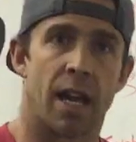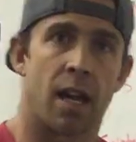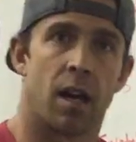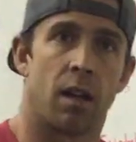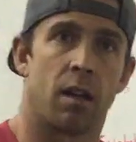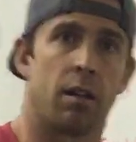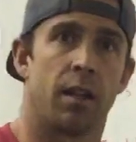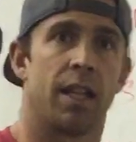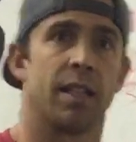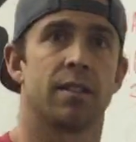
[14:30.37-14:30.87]

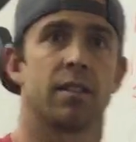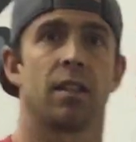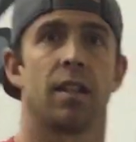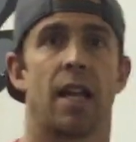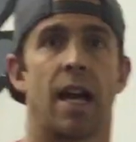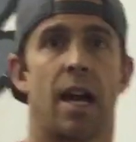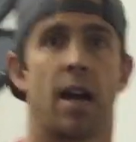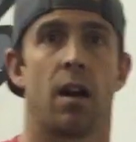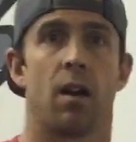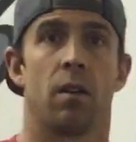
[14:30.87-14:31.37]
yell. It's
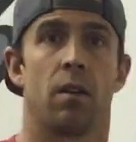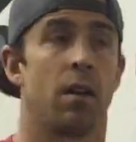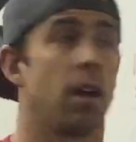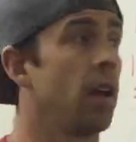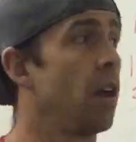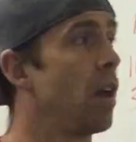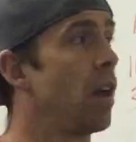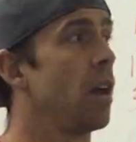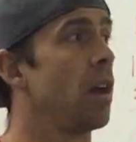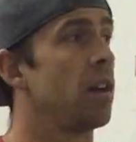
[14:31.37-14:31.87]
allowed.
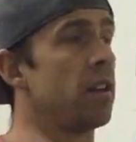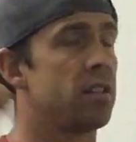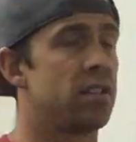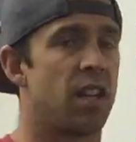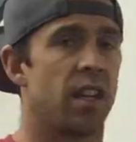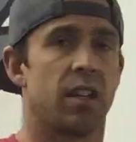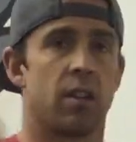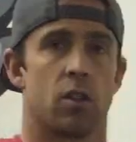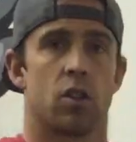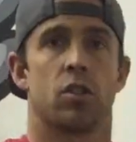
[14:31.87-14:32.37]

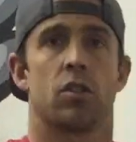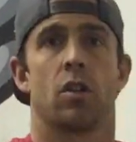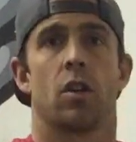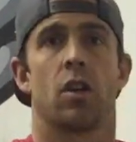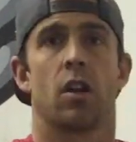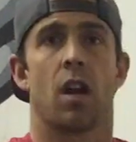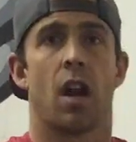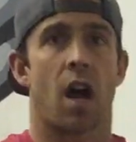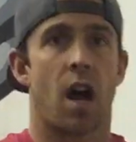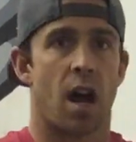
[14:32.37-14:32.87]
Take your
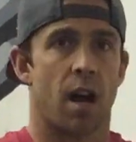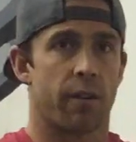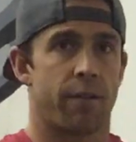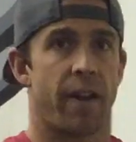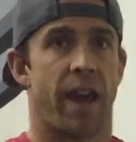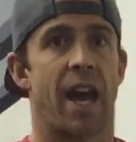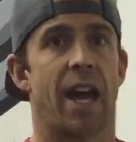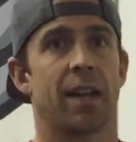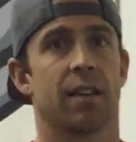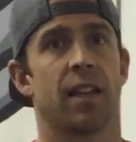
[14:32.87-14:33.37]
shirt
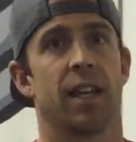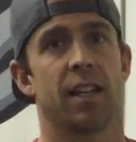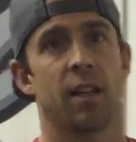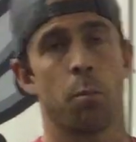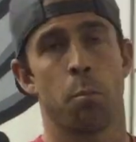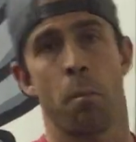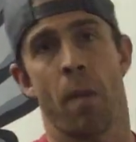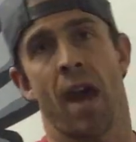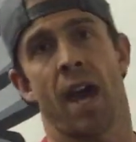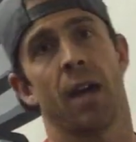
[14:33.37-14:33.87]
off. Act like
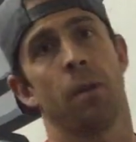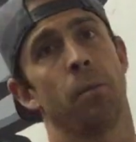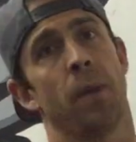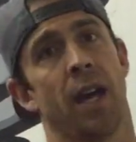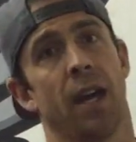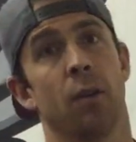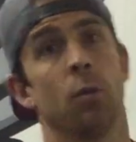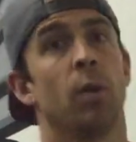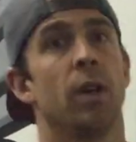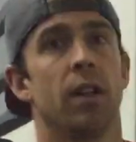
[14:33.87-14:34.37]
a
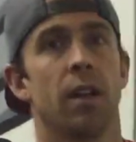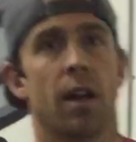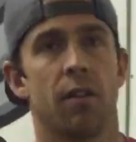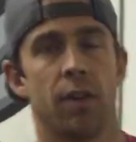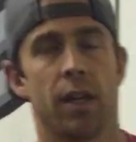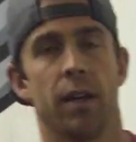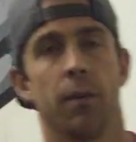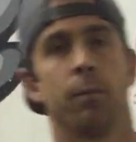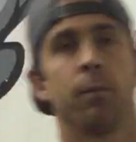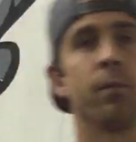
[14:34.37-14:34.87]
madman. We love it.